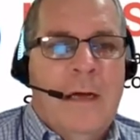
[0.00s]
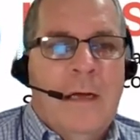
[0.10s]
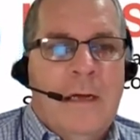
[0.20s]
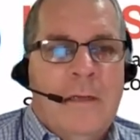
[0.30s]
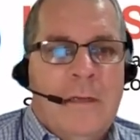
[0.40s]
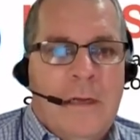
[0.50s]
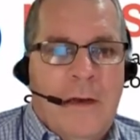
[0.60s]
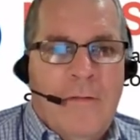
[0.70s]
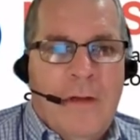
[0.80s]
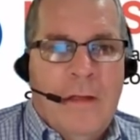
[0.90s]
uh,
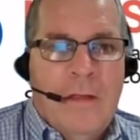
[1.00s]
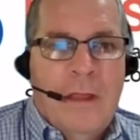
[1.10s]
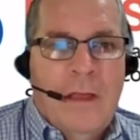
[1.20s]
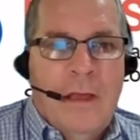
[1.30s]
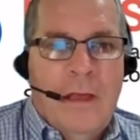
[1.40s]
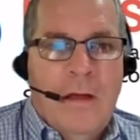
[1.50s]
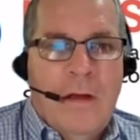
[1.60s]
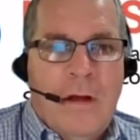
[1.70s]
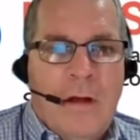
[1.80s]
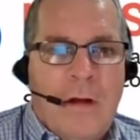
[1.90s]
significant the
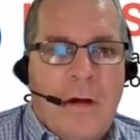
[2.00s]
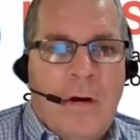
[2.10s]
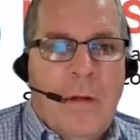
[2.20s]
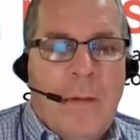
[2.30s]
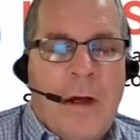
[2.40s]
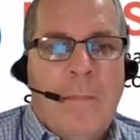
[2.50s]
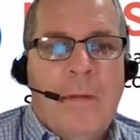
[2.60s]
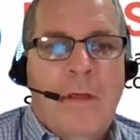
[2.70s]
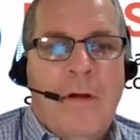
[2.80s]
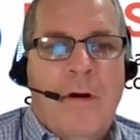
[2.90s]

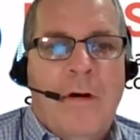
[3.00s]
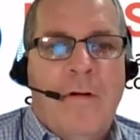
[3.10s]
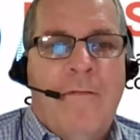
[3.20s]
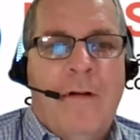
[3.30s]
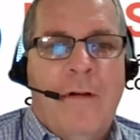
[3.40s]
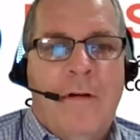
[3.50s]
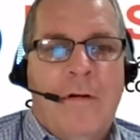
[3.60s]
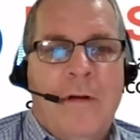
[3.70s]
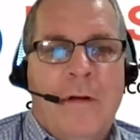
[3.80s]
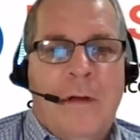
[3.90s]
cardiomyopathy or heart
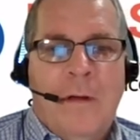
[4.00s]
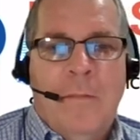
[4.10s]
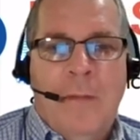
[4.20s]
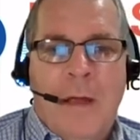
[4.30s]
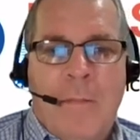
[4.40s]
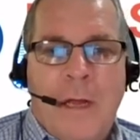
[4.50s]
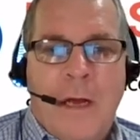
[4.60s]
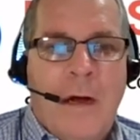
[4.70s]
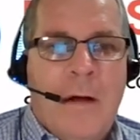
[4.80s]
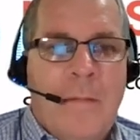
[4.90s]
failure may
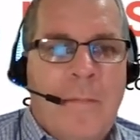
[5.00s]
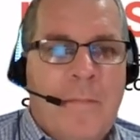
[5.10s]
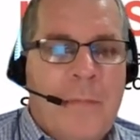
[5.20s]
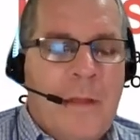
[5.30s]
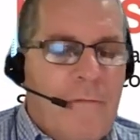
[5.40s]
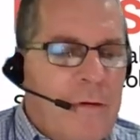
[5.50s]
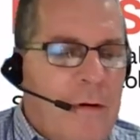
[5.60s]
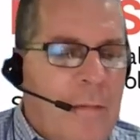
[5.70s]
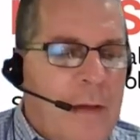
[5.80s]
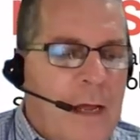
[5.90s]
become
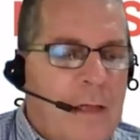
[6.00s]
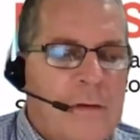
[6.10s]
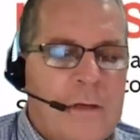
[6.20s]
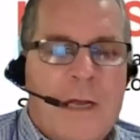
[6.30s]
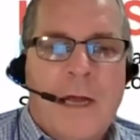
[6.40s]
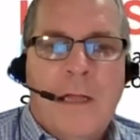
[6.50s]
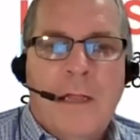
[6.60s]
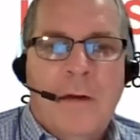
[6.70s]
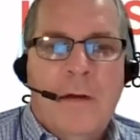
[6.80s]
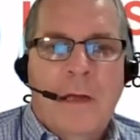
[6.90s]
from
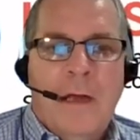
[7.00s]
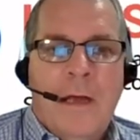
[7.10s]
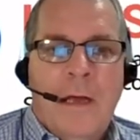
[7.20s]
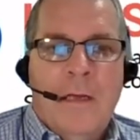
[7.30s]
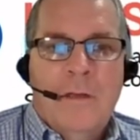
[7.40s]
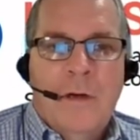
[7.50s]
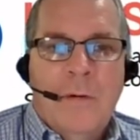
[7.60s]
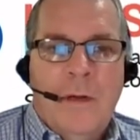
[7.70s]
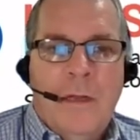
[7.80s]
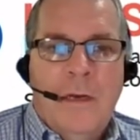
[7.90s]
anthracycline. And so
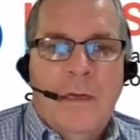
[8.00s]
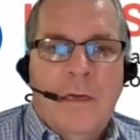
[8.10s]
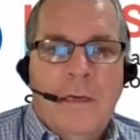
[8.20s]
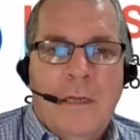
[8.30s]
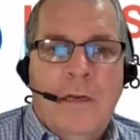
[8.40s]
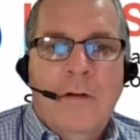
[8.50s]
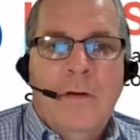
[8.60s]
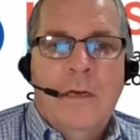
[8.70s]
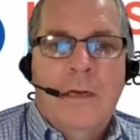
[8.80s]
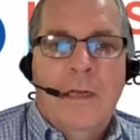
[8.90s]
we continue
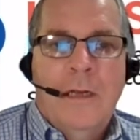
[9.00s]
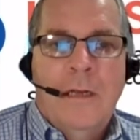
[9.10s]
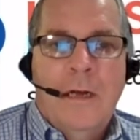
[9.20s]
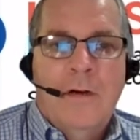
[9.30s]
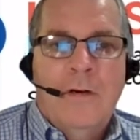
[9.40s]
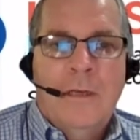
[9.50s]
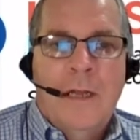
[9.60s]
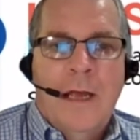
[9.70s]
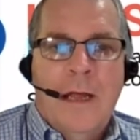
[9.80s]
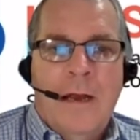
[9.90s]
to need to
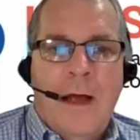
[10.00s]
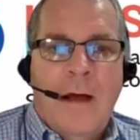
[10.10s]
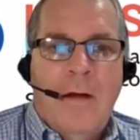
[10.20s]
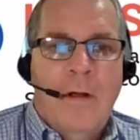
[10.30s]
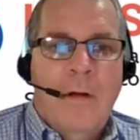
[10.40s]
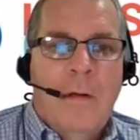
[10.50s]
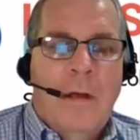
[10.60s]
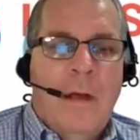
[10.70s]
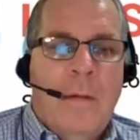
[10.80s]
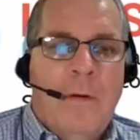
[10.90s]
understand how to
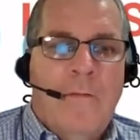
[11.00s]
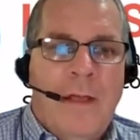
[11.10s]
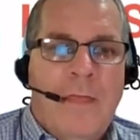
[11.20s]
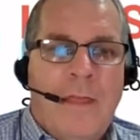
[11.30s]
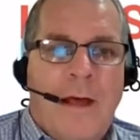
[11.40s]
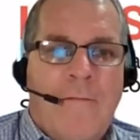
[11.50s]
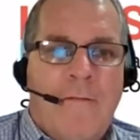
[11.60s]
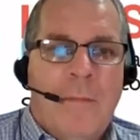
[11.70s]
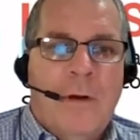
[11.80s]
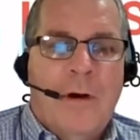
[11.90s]
prevent that
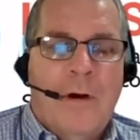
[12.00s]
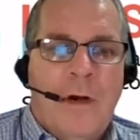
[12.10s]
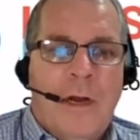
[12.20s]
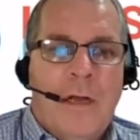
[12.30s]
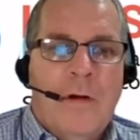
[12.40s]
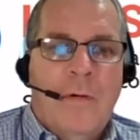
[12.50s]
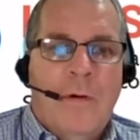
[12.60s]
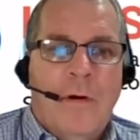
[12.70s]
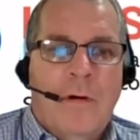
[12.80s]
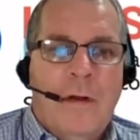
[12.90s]
from occurring
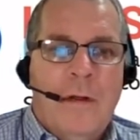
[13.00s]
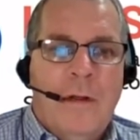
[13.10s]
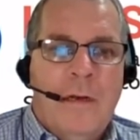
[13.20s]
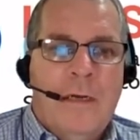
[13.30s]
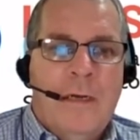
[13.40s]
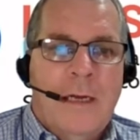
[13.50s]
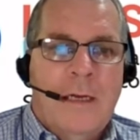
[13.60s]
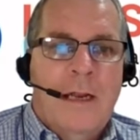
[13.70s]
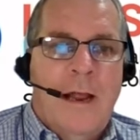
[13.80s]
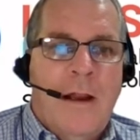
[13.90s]
or
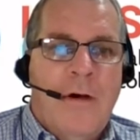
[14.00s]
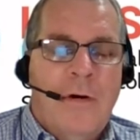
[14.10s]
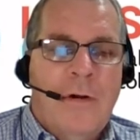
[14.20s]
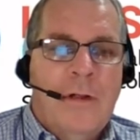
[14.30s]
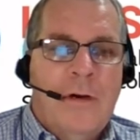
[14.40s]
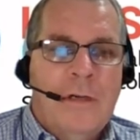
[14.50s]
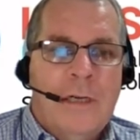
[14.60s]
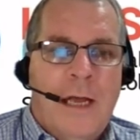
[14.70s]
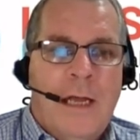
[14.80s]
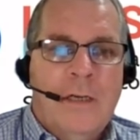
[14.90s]
detect it at an earlier
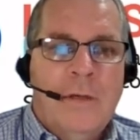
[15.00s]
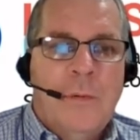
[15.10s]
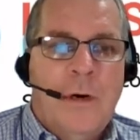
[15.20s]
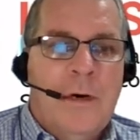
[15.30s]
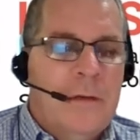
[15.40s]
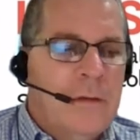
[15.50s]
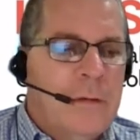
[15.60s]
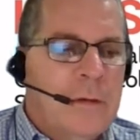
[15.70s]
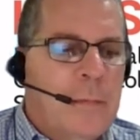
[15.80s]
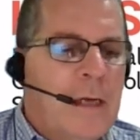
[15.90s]
stage where it is
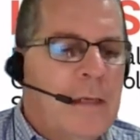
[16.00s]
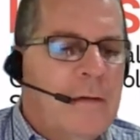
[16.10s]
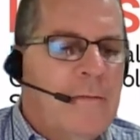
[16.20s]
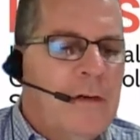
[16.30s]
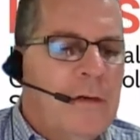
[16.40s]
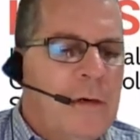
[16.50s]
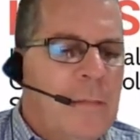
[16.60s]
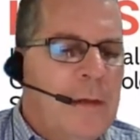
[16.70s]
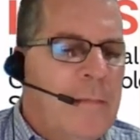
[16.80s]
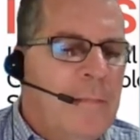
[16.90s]
responsive to
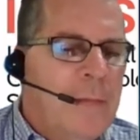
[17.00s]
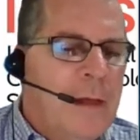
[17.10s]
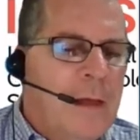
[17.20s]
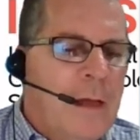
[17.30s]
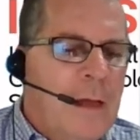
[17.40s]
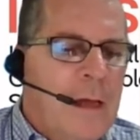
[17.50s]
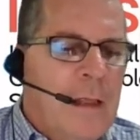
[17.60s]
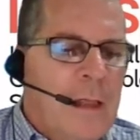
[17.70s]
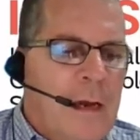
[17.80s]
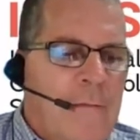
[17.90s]
treatment.
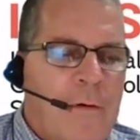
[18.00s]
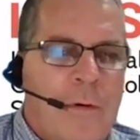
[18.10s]
And then, of